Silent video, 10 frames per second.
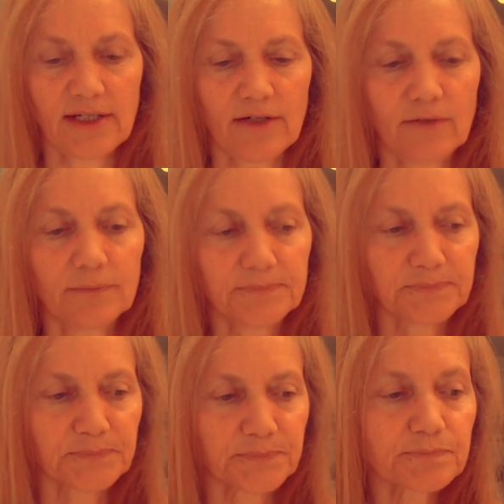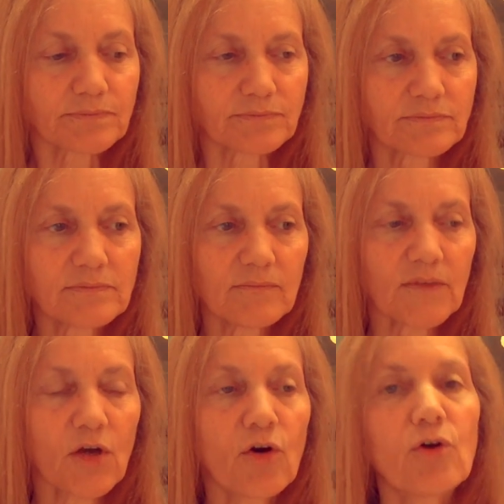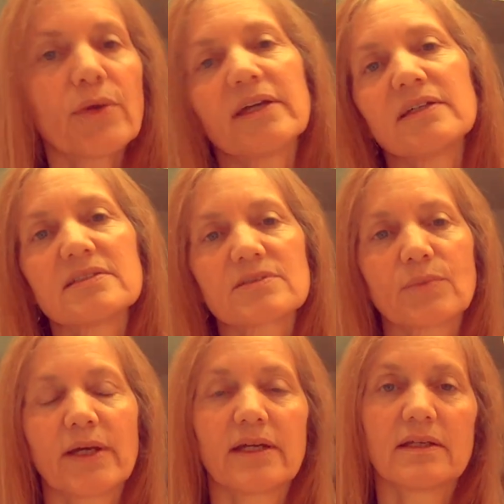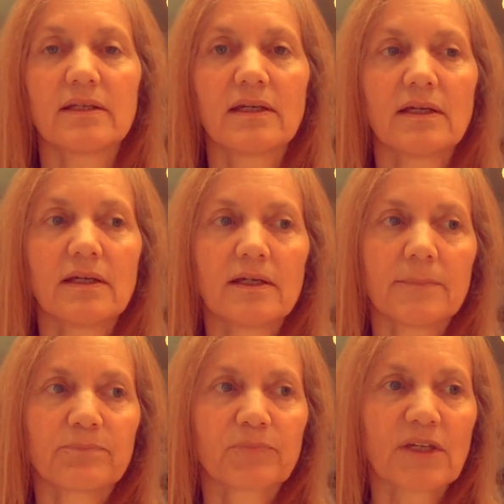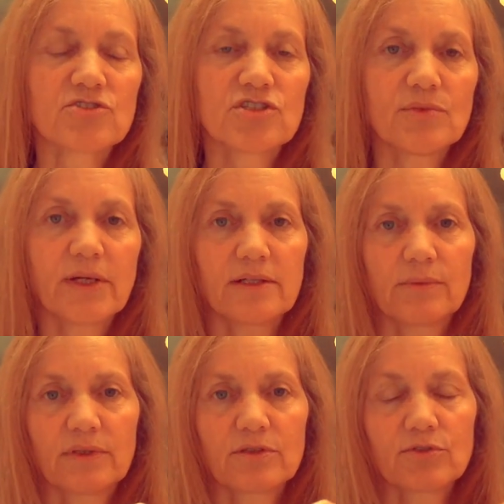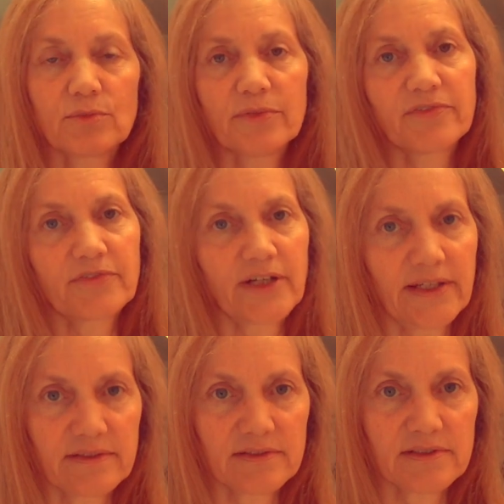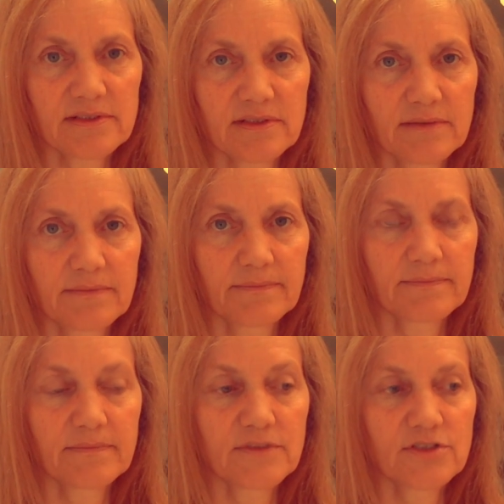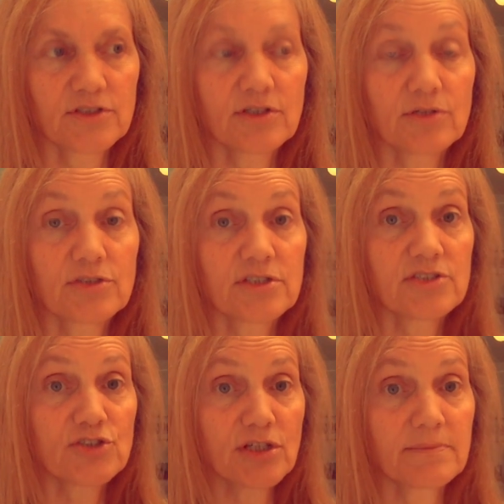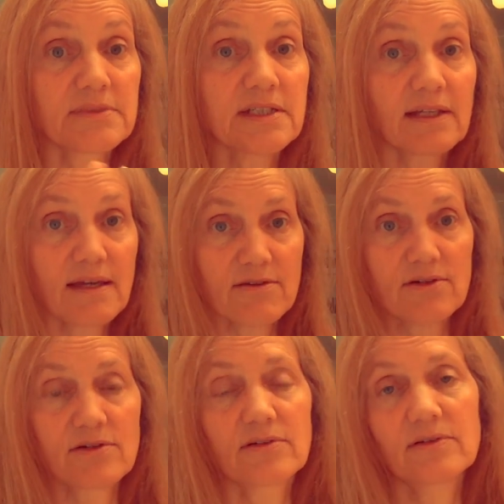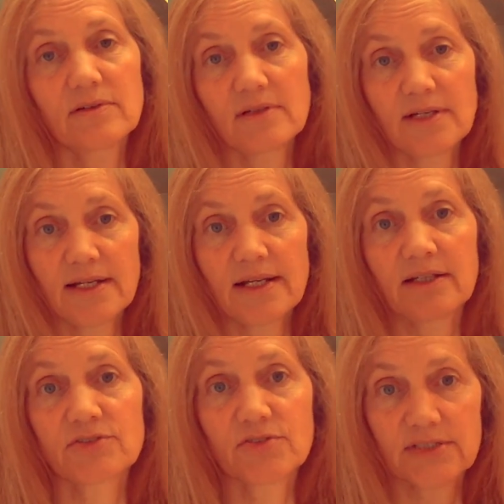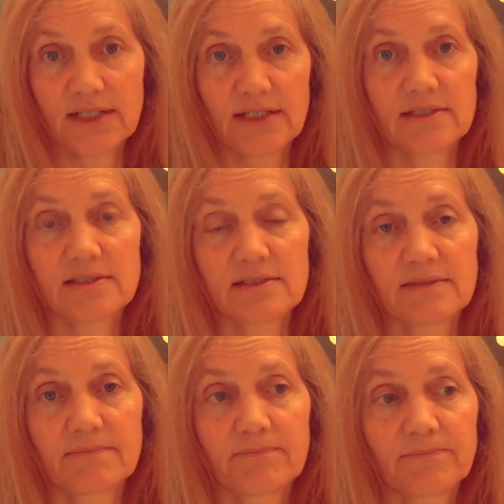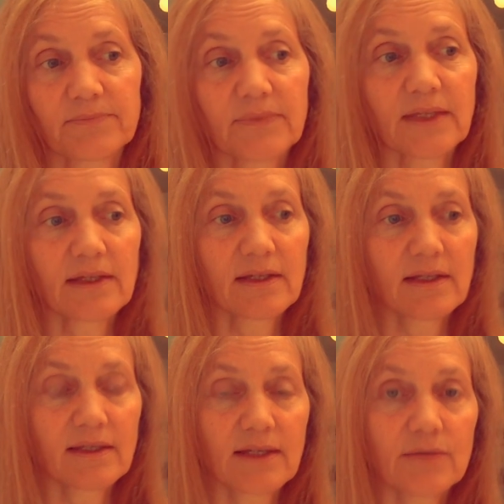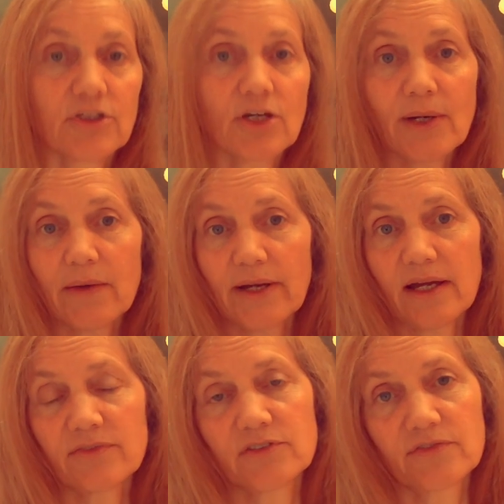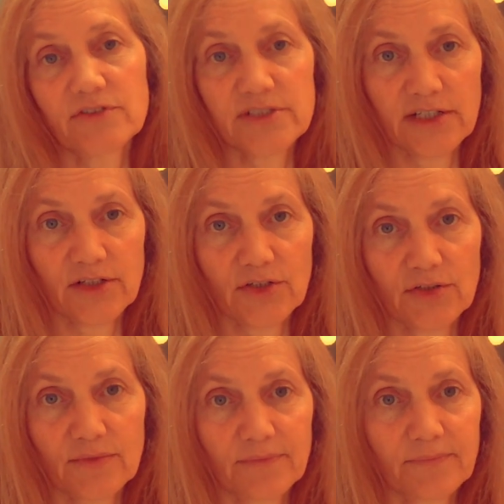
how always when she went with a group of friends to go to the gym together and exercise, they would go out after for dinner.